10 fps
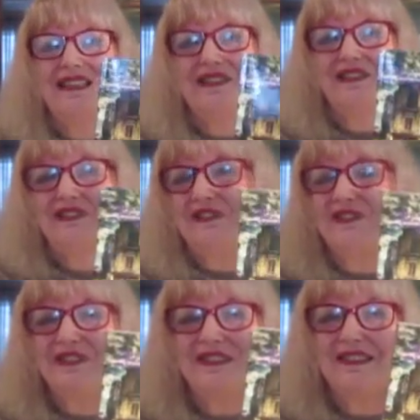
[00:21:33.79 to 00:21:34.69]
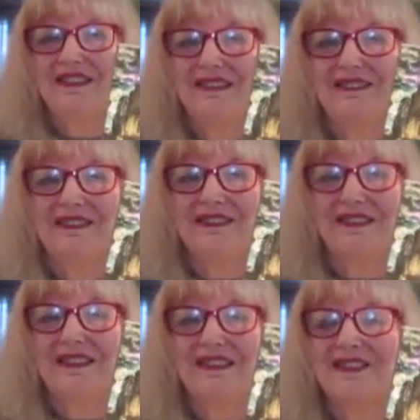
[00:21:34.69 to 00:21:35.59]
you know,
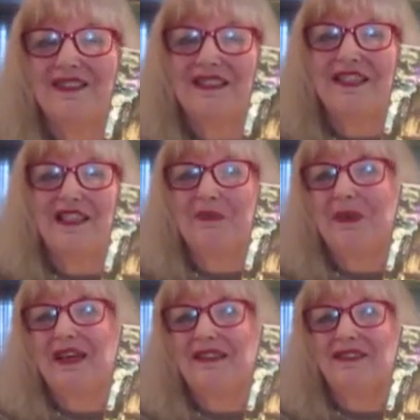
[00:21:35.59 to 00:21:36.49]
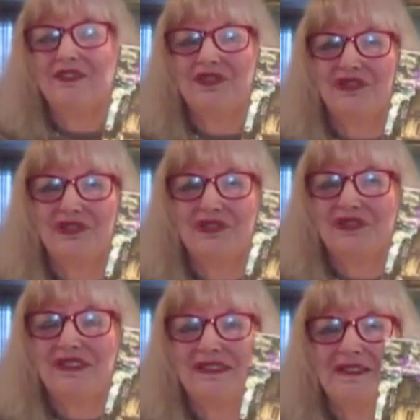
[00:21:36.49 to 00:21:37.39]
it can certainly take you back, that's for sure.